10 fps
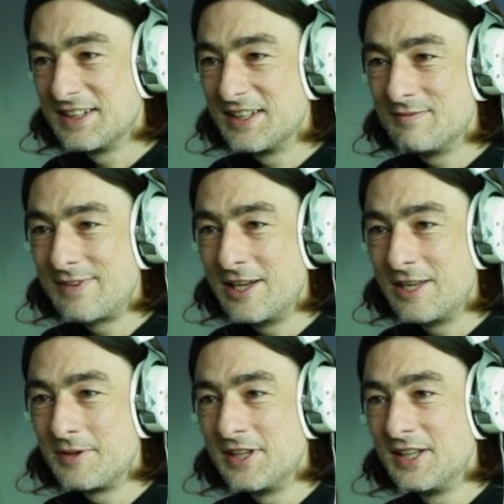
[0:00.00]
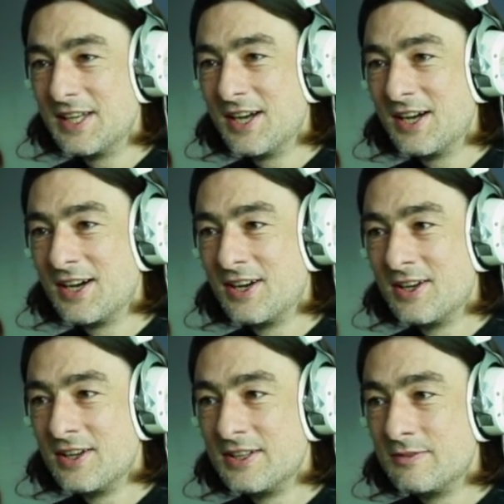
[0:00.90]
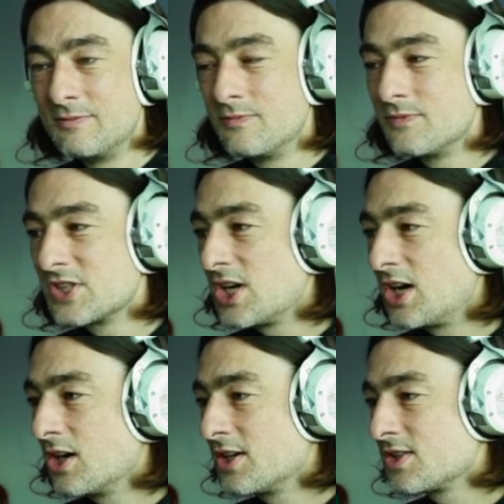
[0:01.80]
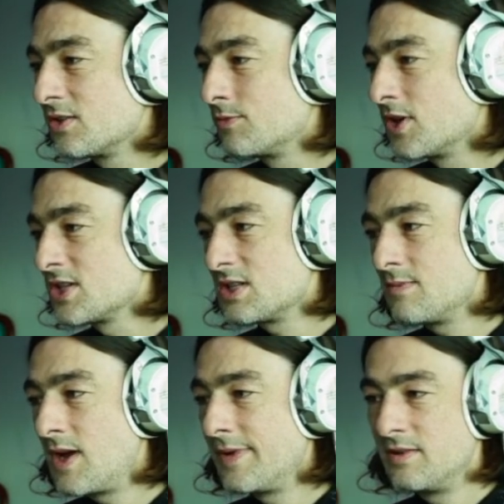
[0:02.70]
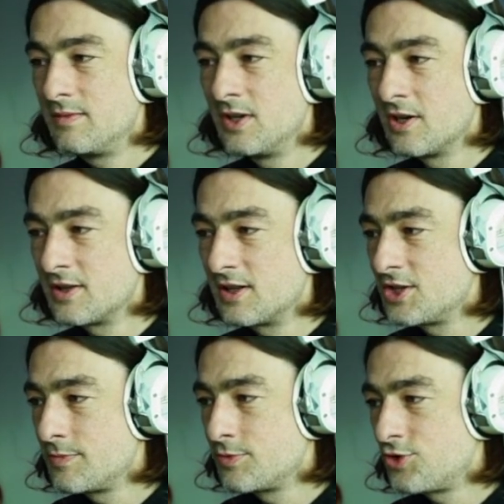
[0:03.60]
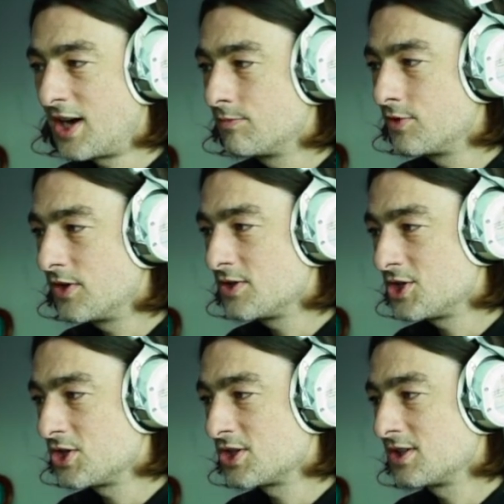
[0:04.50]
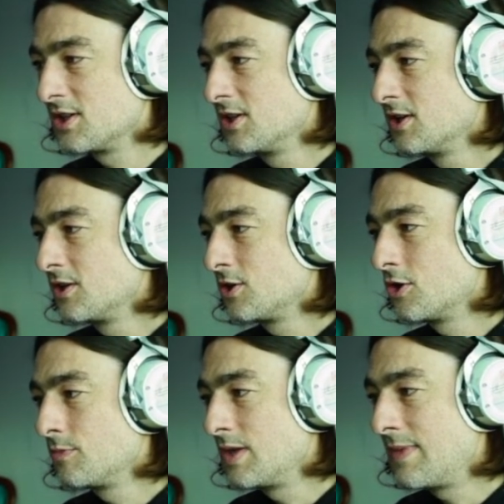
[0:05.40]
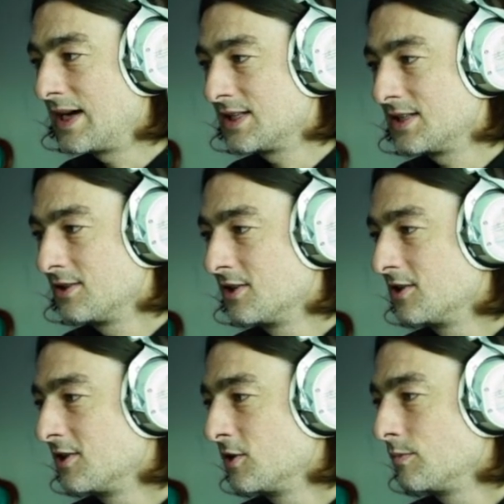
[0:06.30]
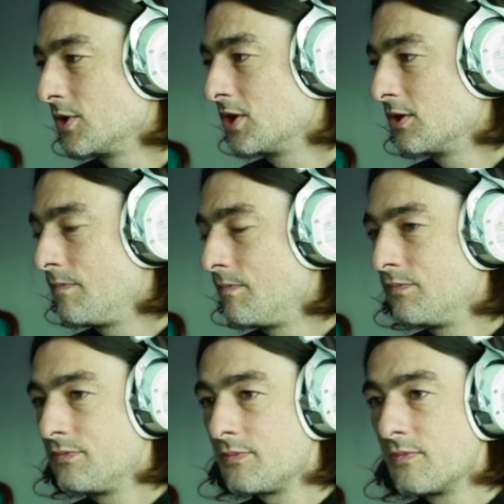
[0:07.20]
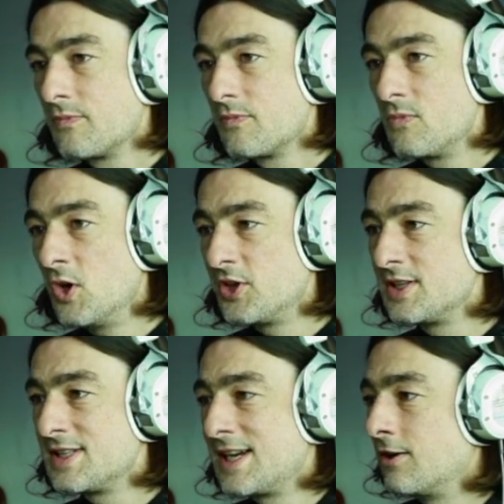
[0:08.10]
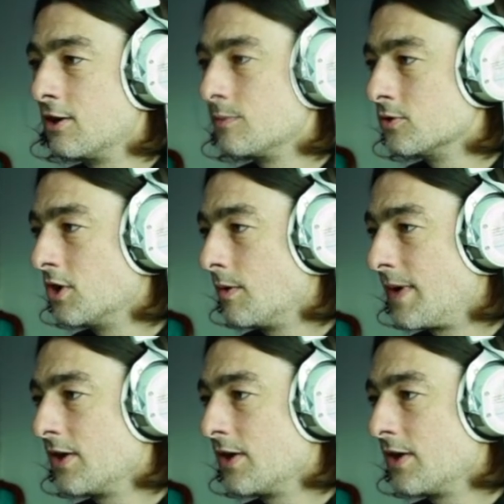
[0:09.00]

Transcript: Maybe stylized on brothers. Maybe, the Double Dragon brothers just gone a bit mad. But nothing terrible about the